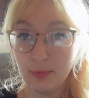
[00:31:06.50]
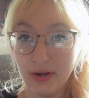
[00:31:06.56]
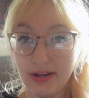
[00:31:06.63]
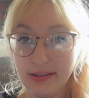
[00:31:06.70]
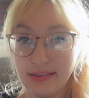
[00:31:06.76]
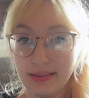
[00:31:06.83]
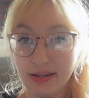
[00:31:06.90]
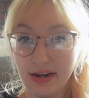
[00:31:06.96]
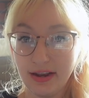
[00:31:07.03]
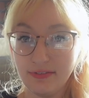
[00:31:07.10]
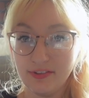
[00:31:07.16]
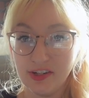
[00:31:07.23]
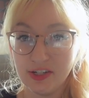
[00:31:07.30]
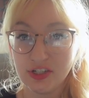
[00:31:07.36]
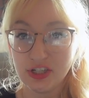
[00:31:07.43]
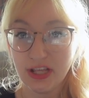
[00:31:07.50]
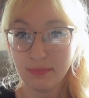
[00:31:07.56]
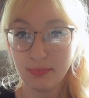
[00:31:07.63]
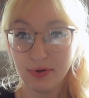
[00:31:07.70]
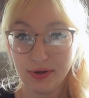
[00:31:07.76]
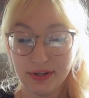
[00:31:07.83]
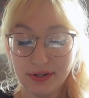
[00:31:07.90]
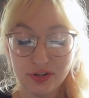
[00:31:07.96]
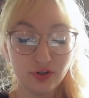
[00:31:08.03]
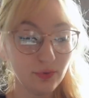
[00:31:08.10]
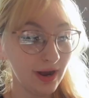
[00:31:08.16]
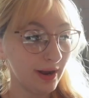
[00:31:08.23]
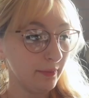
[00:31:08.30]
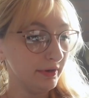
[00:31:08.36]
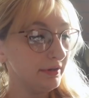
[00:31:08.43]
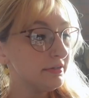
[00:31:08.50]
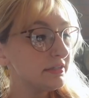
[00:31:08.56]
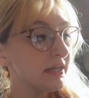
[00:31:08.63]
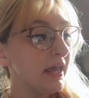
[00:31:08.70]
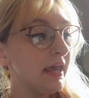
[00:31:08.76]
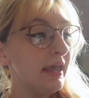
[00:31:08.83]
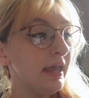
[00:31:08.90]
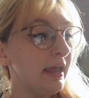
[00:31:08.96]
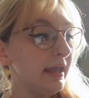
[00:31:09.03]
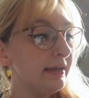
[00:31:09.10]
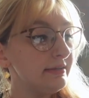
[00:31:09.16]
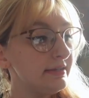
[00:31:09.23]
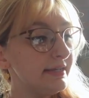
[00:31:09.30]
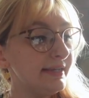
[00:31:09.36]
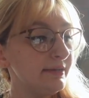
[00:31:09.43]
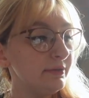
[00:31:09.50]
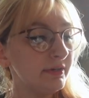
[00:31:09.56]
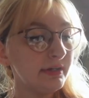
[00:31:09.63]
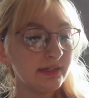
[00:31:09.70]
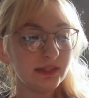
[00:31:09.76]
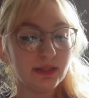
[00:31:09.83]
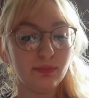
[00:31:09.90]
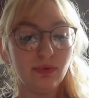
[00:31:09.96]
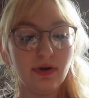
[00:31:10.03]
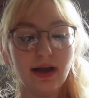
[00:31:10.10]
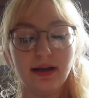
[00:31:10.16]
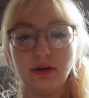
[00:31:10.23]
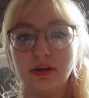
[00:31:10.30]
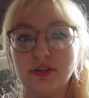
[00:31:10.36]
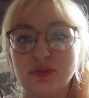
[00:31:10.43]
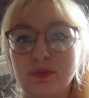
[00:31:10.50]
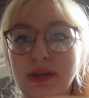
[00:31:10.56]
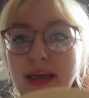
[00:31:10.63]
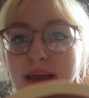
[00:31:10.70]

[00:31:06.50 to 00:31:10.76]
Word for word: right that I finished that book in two hours. And here is the progress we